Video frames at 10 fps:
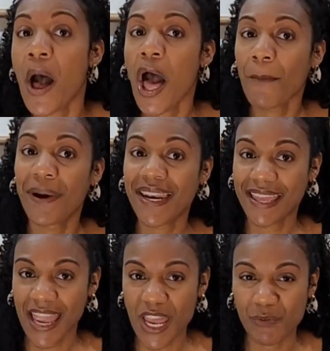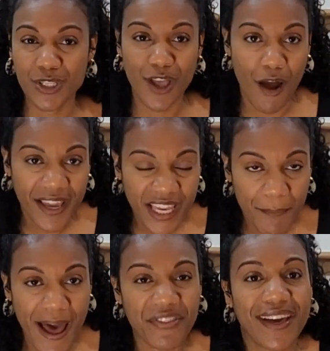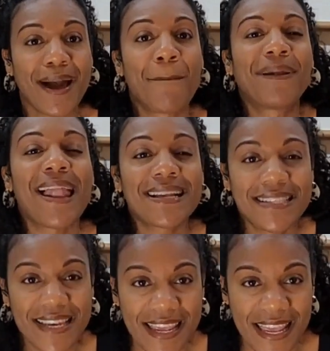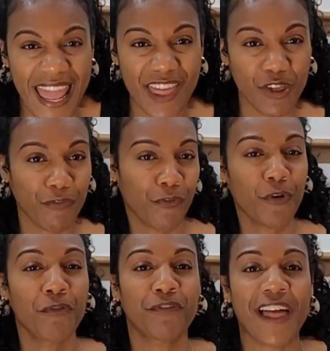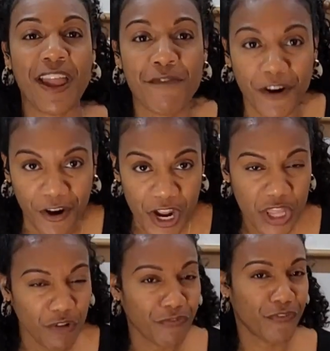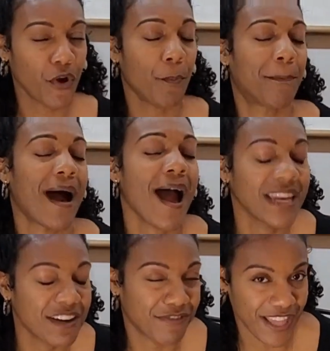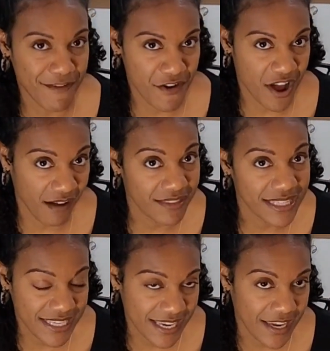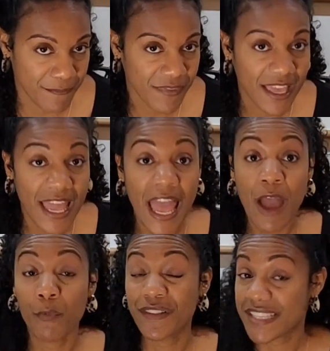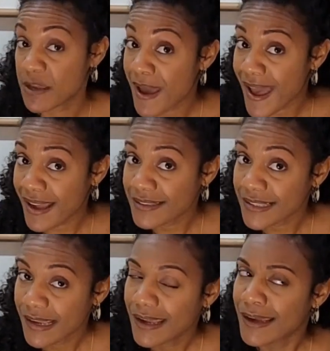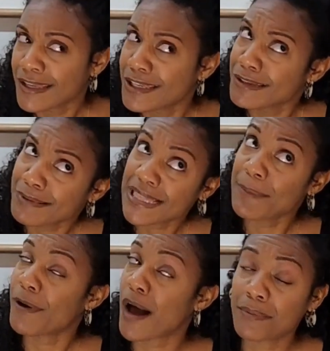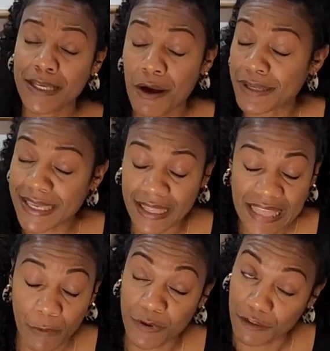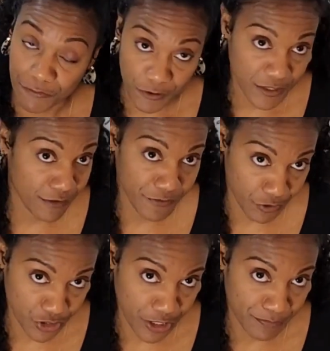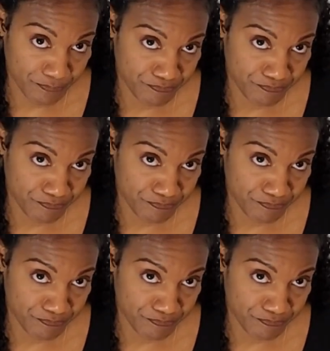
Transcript: But again, we're talking about the complexity and the full flavor, the full-bodied flavor of the tea. With tea bags, you really probably only get that with the first infusion.